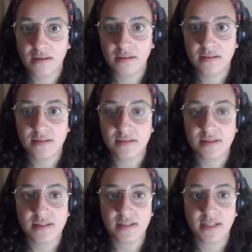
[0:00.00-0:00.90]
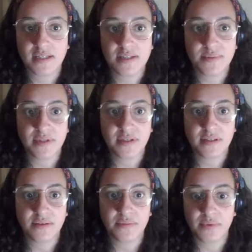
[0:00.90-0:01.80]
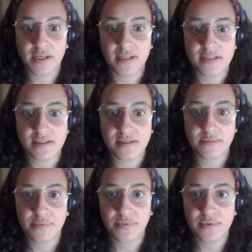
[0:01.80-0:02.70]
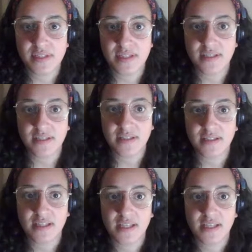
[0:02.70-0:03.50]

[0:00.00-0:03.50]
So this is the next one. Why is this important?